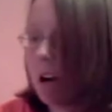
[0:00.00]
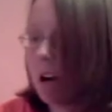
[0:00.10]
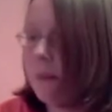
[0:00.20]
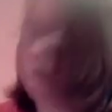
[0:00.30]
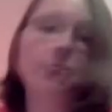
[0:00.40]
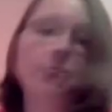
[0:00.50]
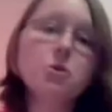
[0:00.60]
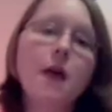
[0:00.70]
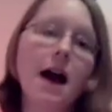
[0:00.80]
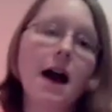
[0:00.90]
They also
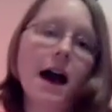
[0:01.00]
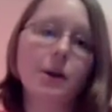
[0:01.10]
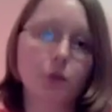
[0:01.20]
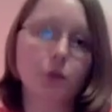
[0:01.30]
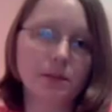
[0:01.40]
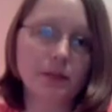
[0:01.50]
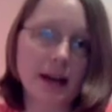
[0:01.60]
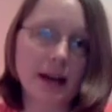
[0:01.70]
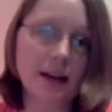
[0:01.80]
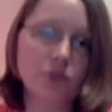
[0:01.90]
had a
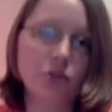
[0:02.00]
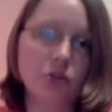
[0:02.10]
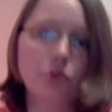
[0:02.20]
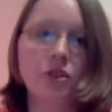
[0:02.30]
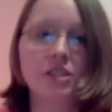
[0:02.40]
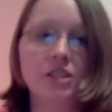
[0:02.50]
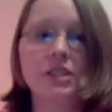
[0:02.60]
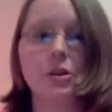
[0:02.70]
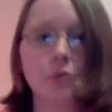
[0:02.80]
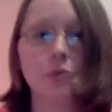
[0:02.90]
replay, so you could see
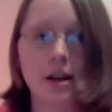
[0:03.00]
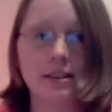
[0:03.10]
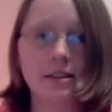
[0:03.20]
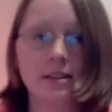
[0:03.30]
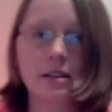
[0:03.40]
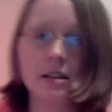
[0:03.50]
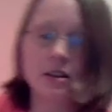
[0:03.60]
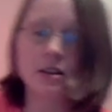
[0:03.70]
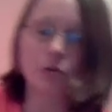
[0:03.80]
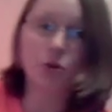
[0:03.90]
your runs,
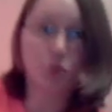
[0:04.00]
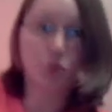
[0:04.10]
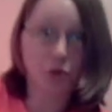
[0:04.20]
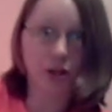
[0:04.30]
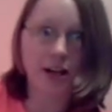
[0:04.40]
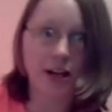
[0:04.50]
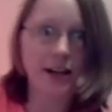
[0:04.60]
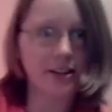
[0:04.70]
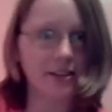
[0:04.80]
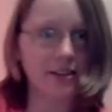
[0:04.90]
which was really
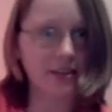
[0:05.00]
nice.